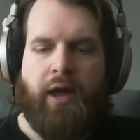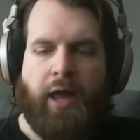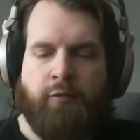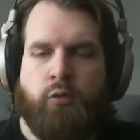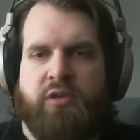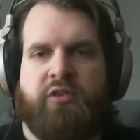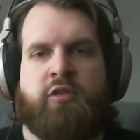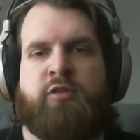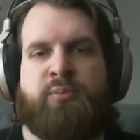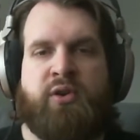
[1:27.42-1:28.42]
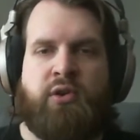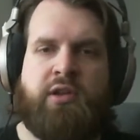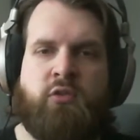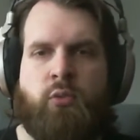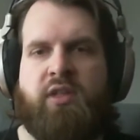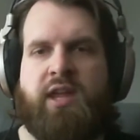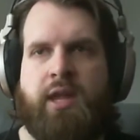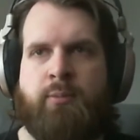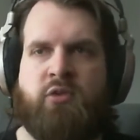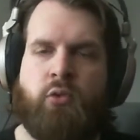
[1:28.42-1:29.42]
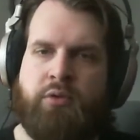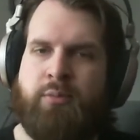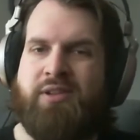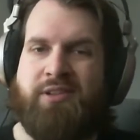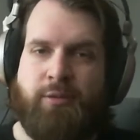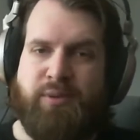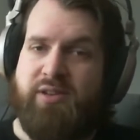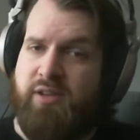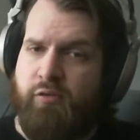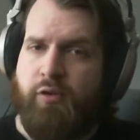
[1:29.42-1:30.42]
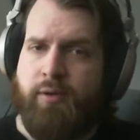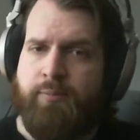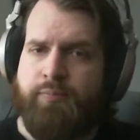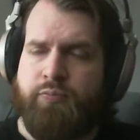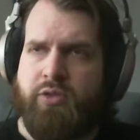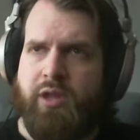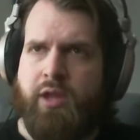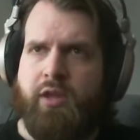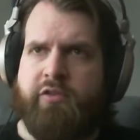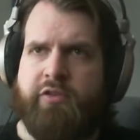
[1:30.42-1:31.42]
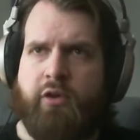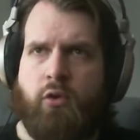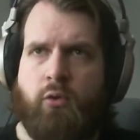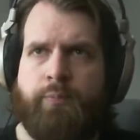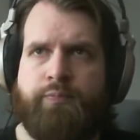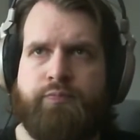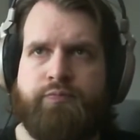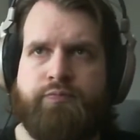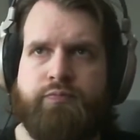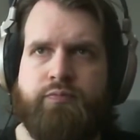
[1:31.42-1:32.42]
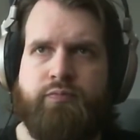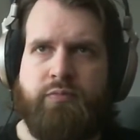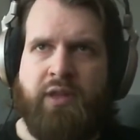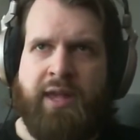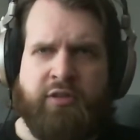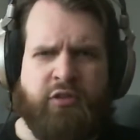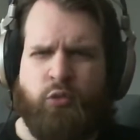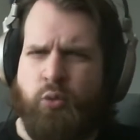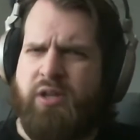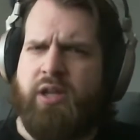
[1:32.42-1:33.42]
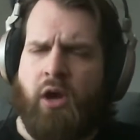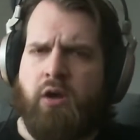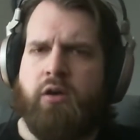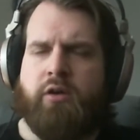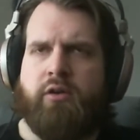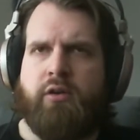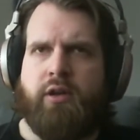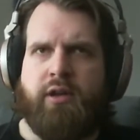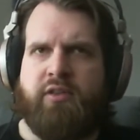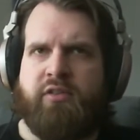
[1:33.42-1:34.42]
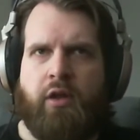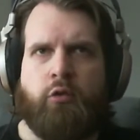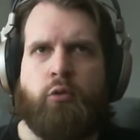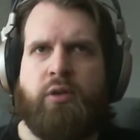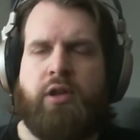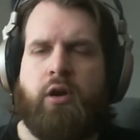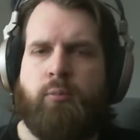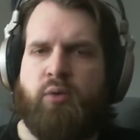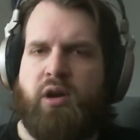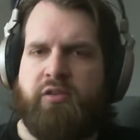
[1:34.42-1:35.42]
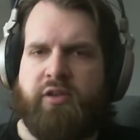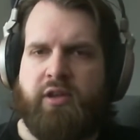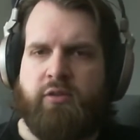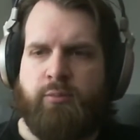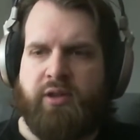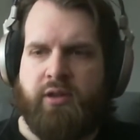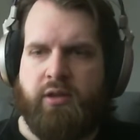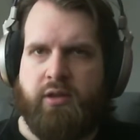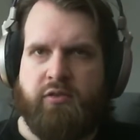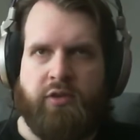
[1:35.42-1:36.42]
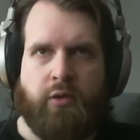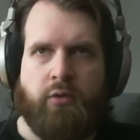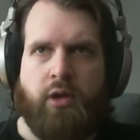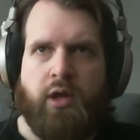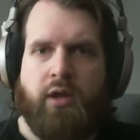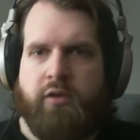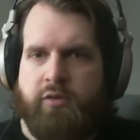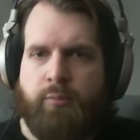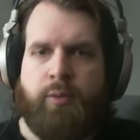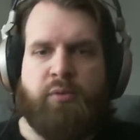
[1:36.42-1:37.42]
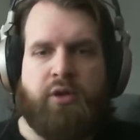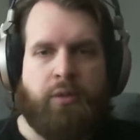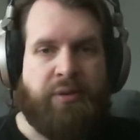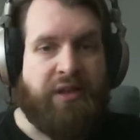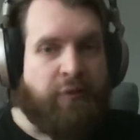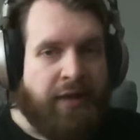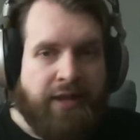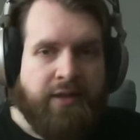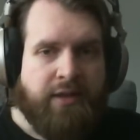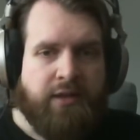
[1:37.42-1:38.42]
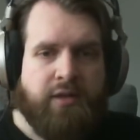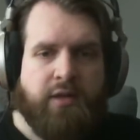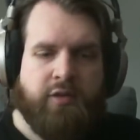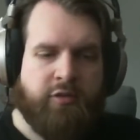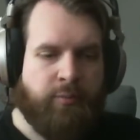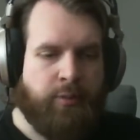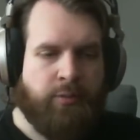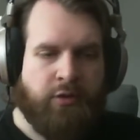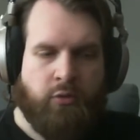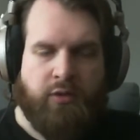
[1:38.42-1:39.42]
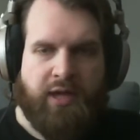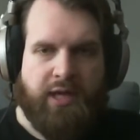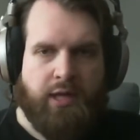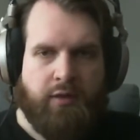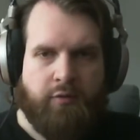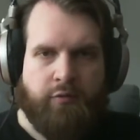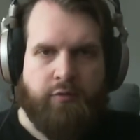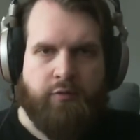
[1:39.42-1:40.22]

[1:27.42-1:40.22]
everyone's experience with the game is going to be a little bit different. So it's just really hard. It's a really hard process because, some people are going to be left-handed, some people are going to have